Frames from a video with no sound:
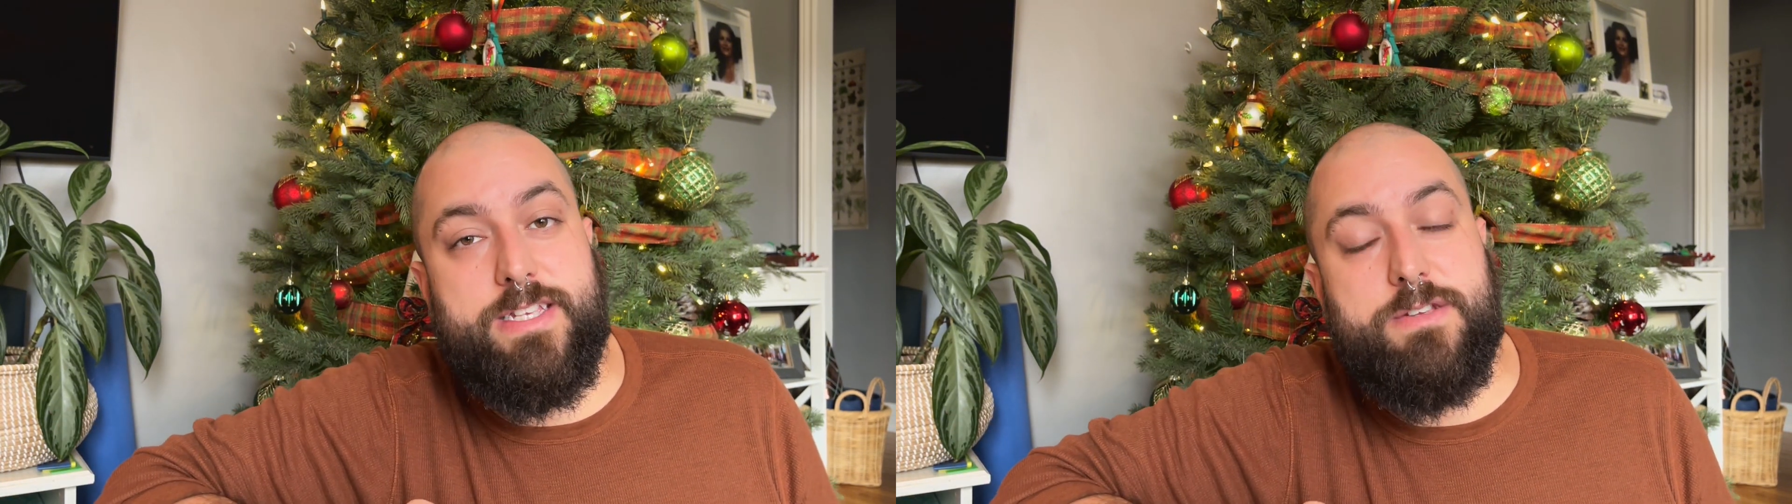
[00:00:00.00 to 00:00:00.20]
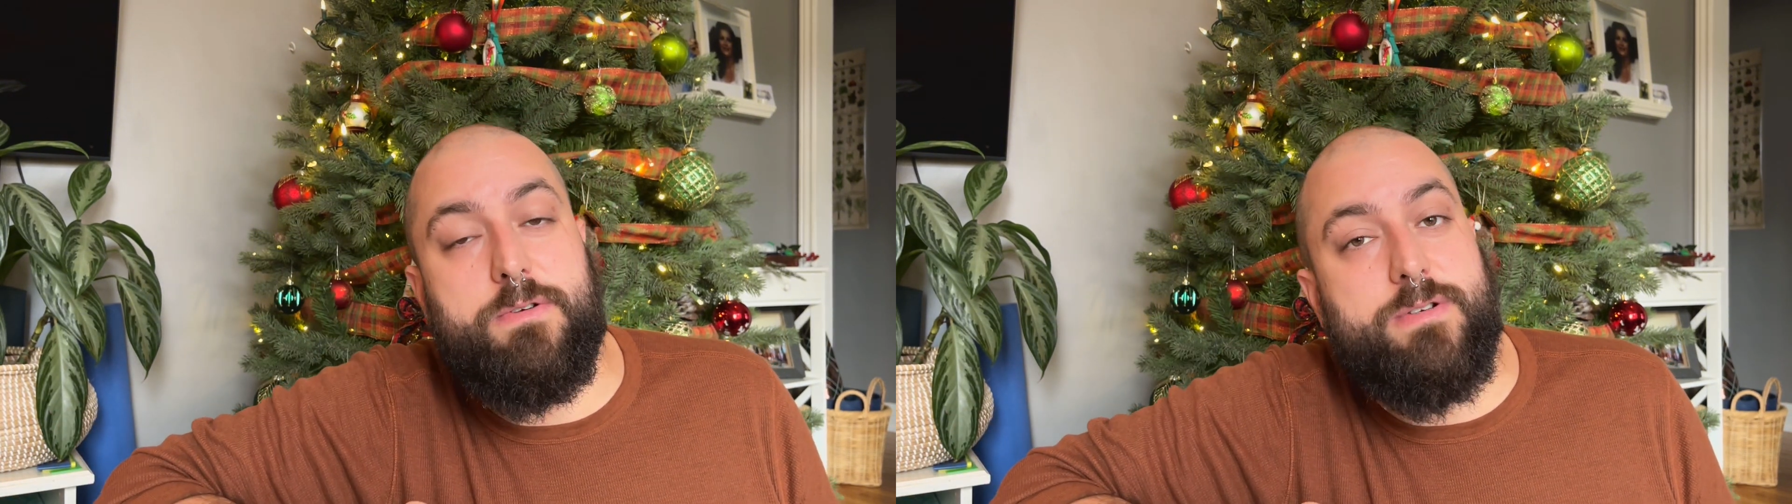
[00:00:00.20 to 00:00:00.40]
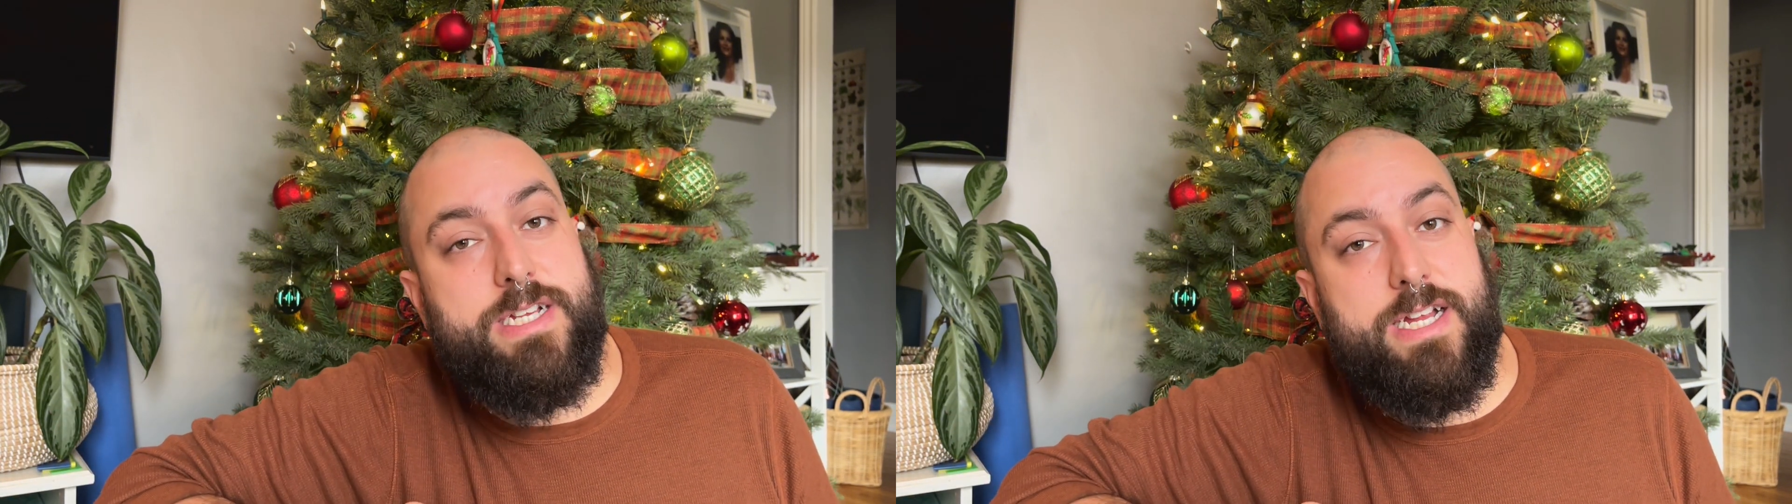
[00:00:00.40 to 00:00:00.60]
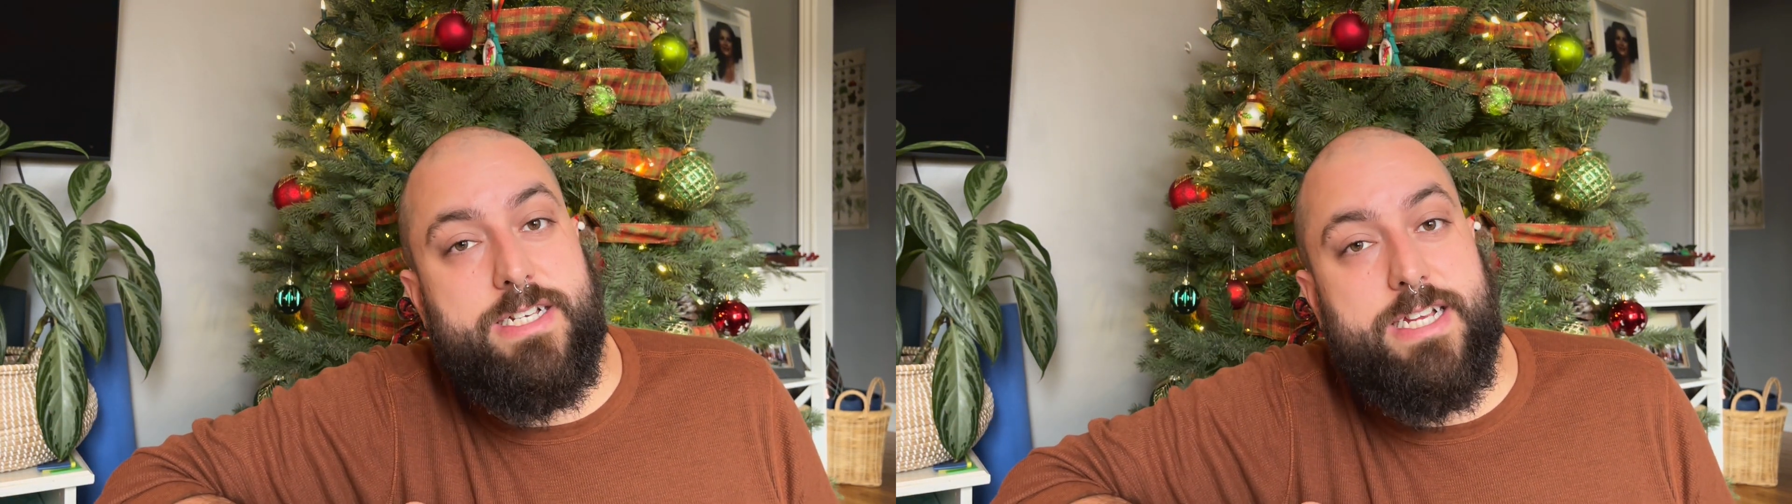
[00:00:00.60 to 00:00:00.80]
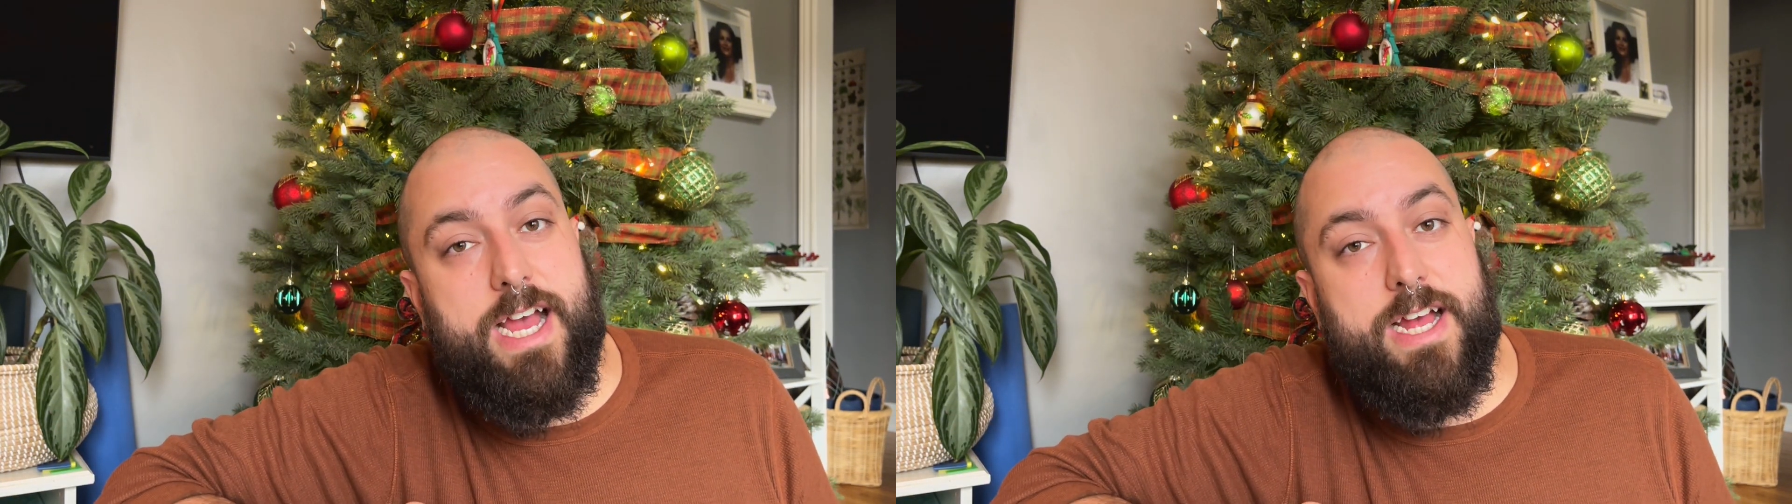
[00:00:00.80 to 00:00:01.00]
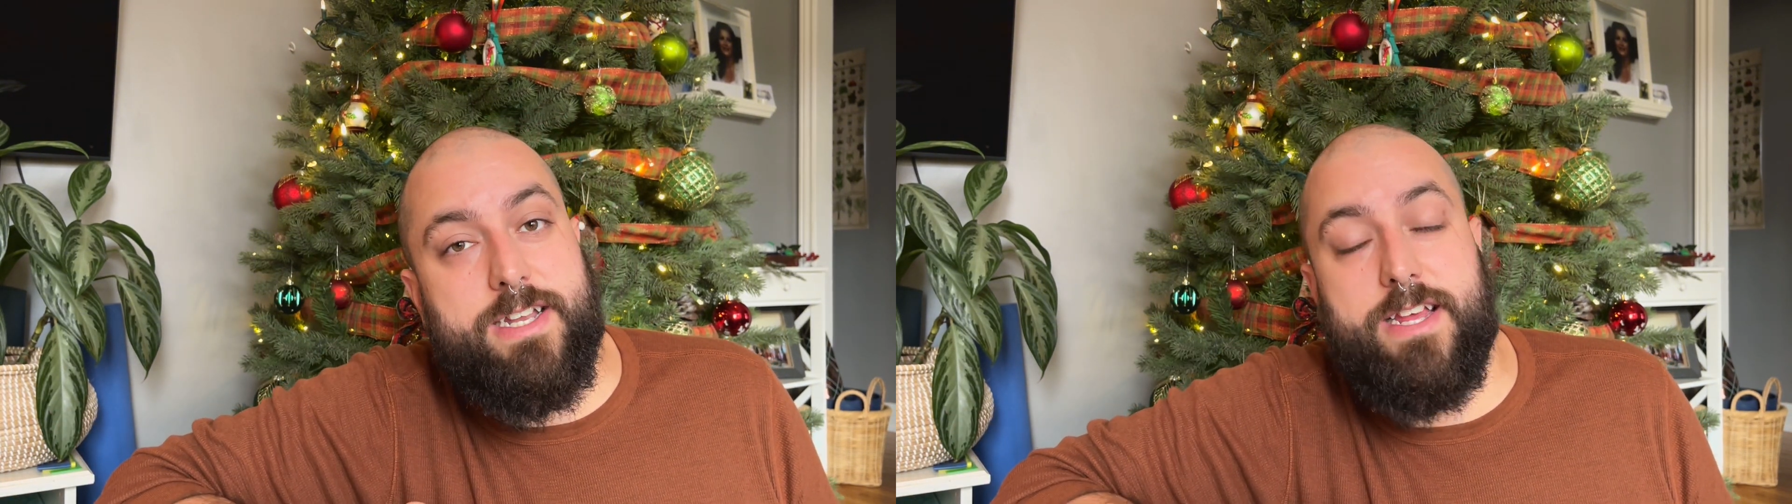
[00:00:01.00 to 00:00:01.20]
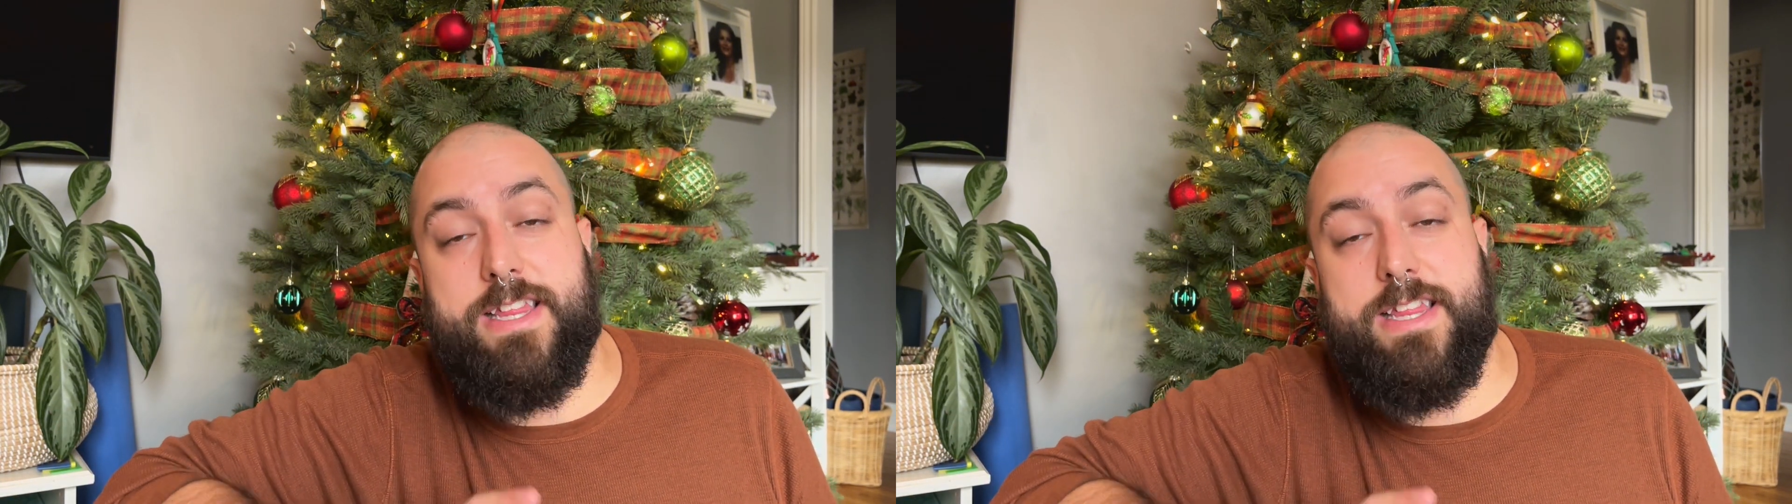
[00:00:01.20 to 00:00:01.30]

this crochet and chat.